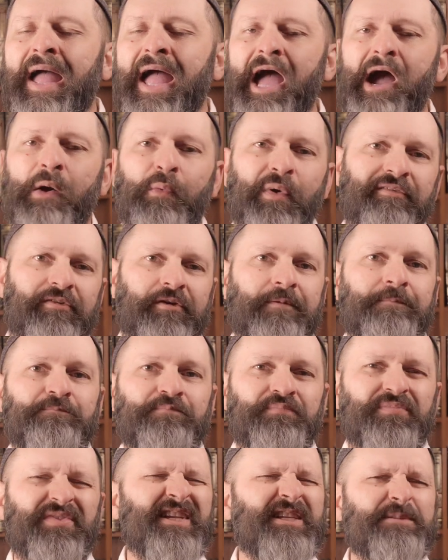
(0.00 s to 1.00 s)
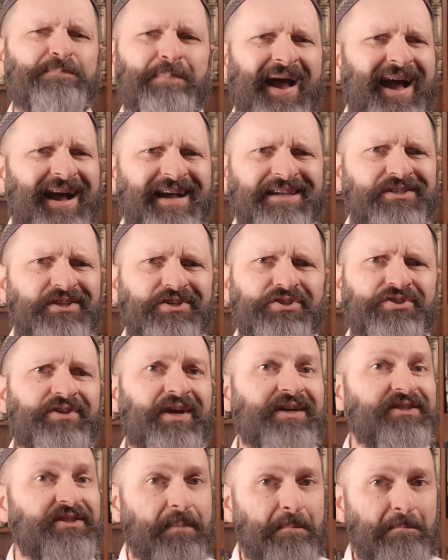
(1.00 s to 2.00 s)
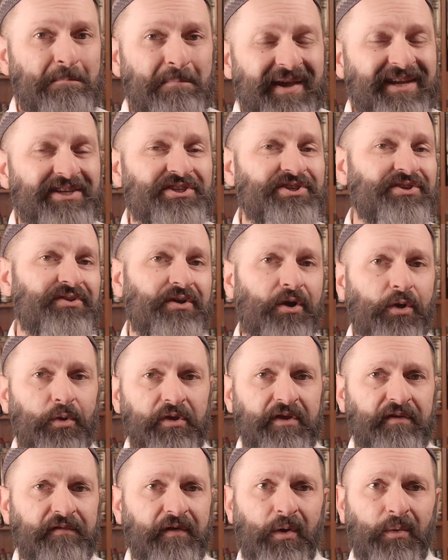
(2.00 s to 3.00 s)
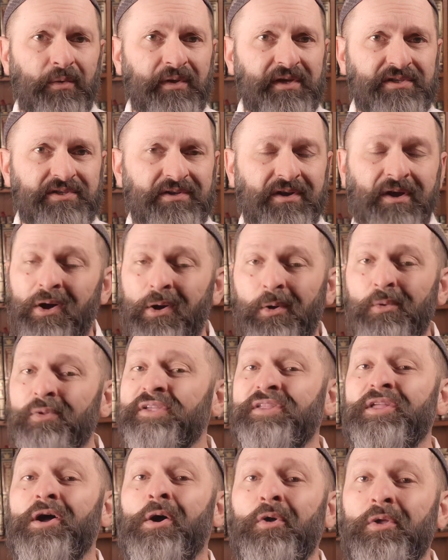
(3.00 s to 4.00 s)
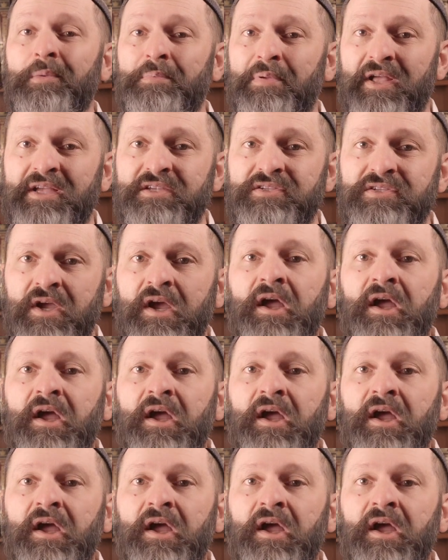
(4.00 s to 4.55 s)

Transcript: However, this passage doesn't mention the Holy of Holies, only the holy place.